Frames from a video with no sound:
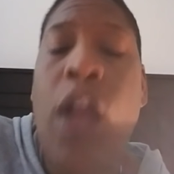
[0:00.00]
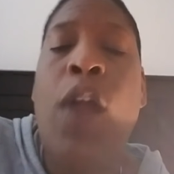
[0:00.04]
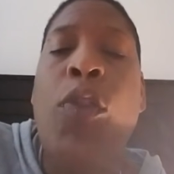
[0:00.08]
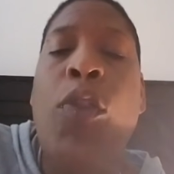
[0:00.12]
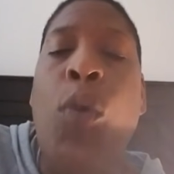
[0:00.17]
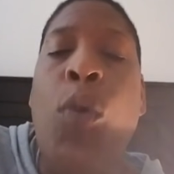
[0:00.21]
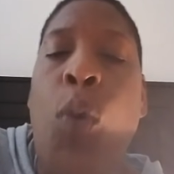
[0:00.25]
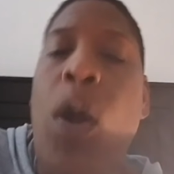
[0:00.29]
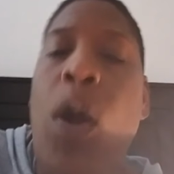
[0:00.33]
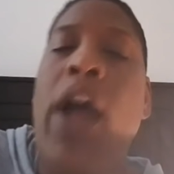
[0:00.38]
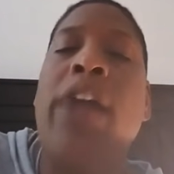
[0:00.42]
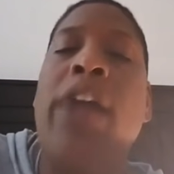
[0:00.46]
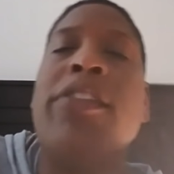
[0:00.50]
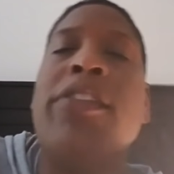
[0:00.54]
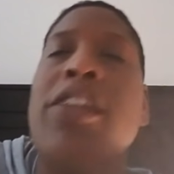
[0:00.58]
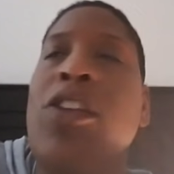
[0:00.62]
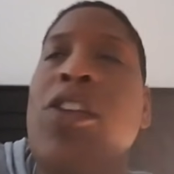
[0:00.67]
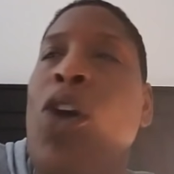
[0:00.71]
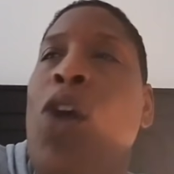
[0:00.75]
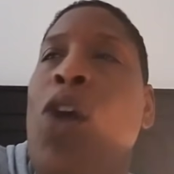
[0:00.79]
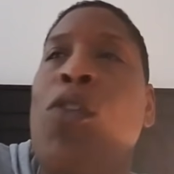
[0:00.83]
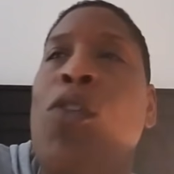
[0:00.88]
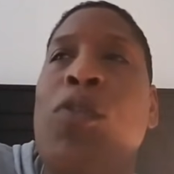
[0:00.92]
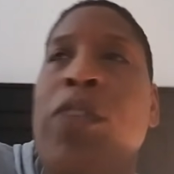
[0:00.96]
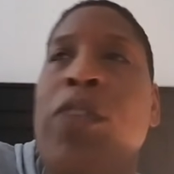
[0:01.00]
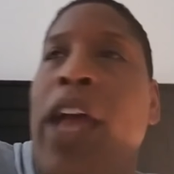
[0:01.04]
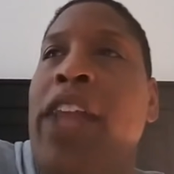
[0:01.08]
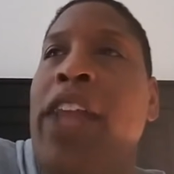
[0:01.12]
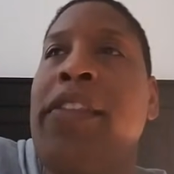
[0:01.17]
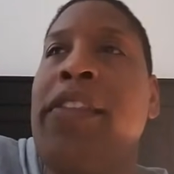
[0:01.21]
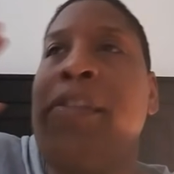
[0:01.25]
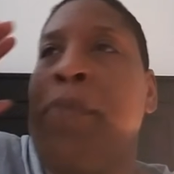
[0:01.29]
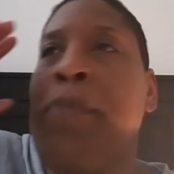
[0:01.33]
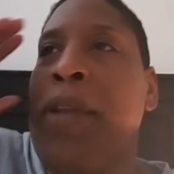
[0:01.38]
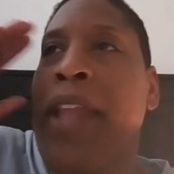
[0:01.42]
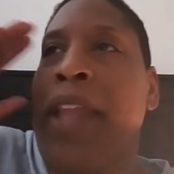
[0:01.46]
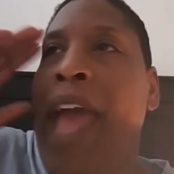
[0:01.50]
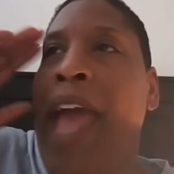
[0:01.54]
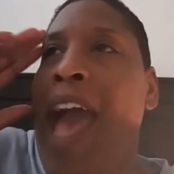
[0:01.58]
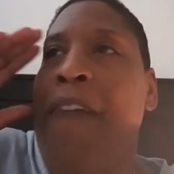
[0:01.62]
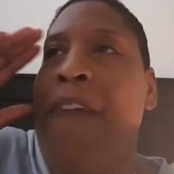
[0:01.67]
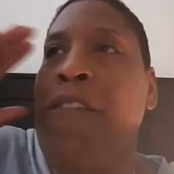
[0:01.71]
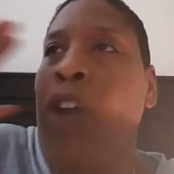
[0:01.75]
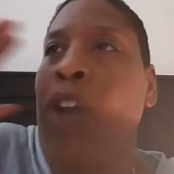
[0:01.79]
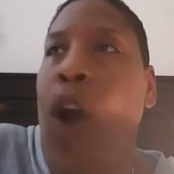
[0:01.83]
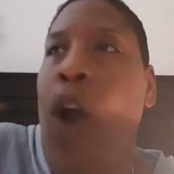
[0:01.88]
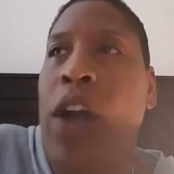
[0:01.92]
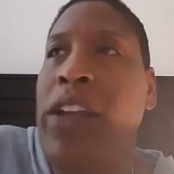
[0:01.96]
The ones that don't, that's been
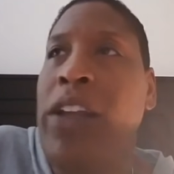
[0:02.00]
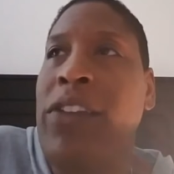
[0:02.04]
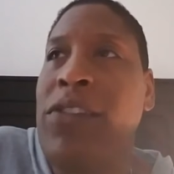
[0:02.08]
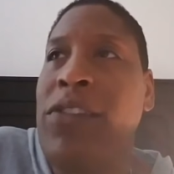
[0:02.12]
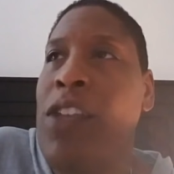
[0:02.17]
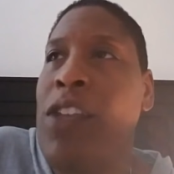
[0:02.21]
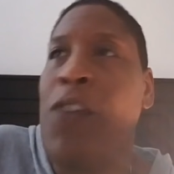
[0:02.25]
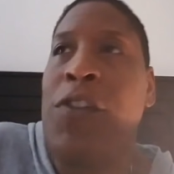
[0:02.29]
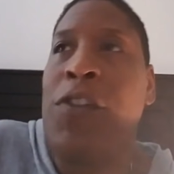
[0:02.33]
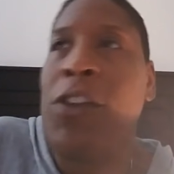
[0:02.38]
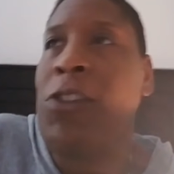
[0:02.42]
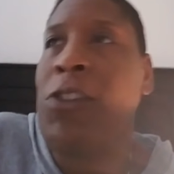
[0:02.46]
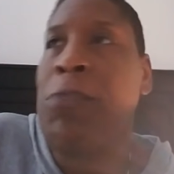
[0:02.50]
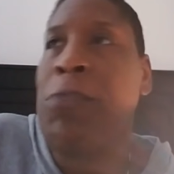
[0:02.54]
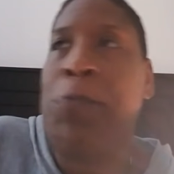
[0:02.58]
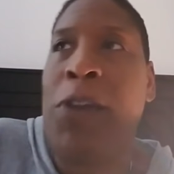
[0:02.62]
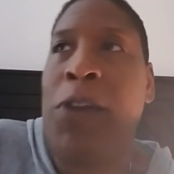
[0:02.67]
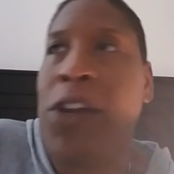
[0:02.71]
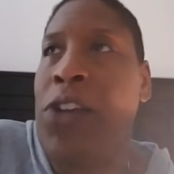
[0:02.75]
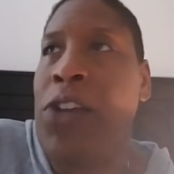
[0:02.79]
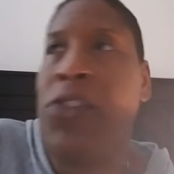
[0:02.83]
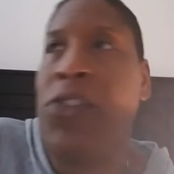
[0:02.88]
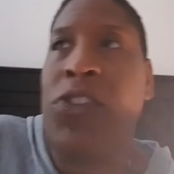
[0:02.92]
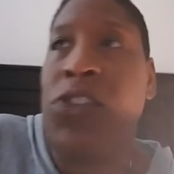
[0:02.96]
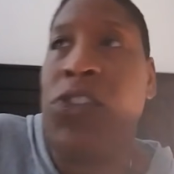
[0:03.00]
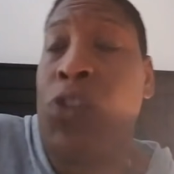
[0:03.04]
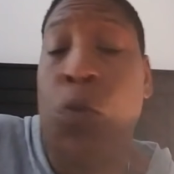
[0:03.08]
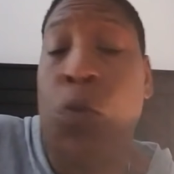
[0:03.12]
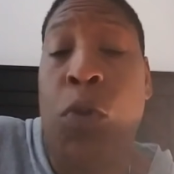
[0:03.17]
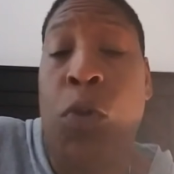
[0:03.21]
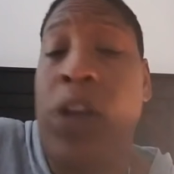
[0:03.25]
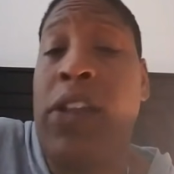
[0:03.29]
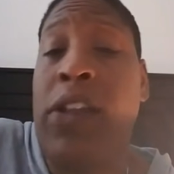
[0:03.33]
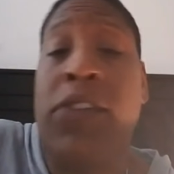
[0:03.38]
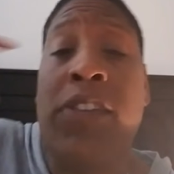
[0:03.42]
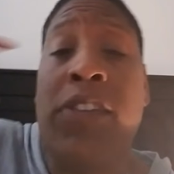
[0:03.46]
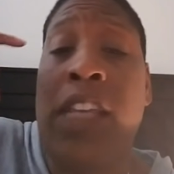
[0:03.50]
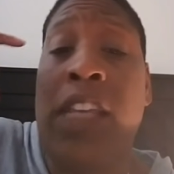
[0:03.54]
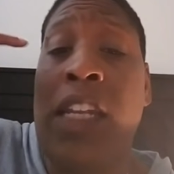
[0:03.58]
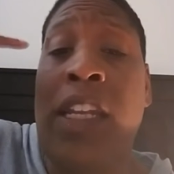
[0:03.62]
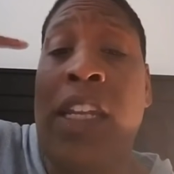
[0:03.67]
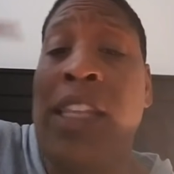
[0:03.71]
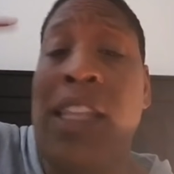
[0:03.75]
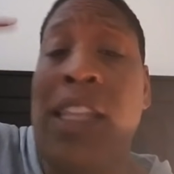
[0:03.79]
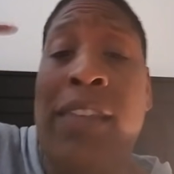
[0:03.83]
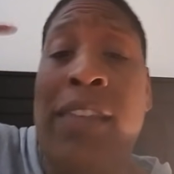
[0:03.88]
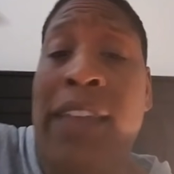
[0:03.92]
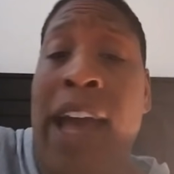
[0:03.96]
having all these different experiences, the ones that's
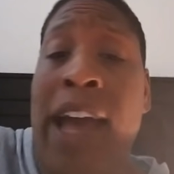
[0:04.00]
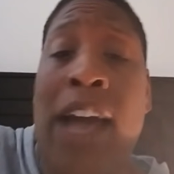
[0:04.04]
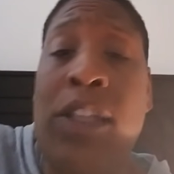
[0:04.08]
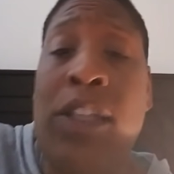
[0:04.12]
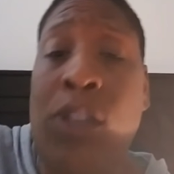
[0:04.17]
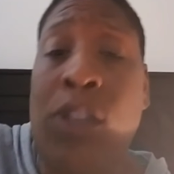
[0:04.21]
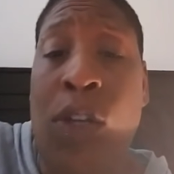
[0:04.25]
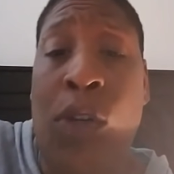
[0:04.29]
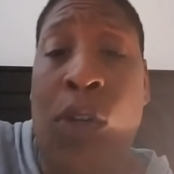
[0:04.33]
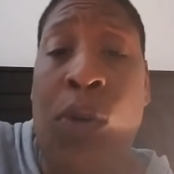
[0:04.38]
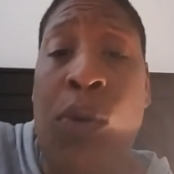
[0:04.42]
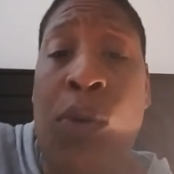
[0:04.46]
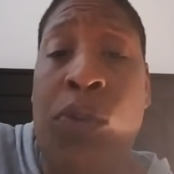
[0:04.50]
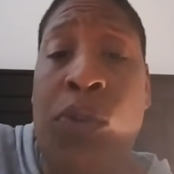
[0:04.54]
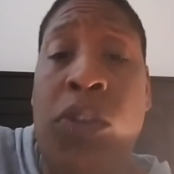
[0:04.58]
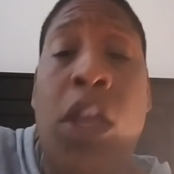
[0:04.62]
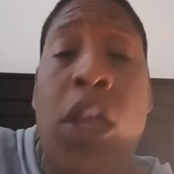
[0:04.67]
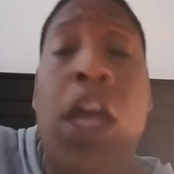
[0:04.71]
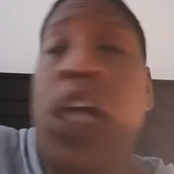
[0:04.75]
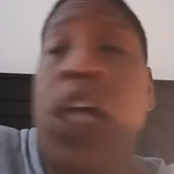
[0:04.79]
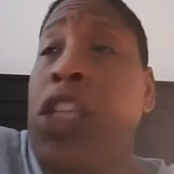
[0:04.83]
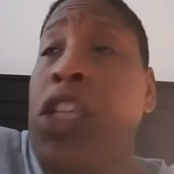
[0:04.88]
getting the downloads,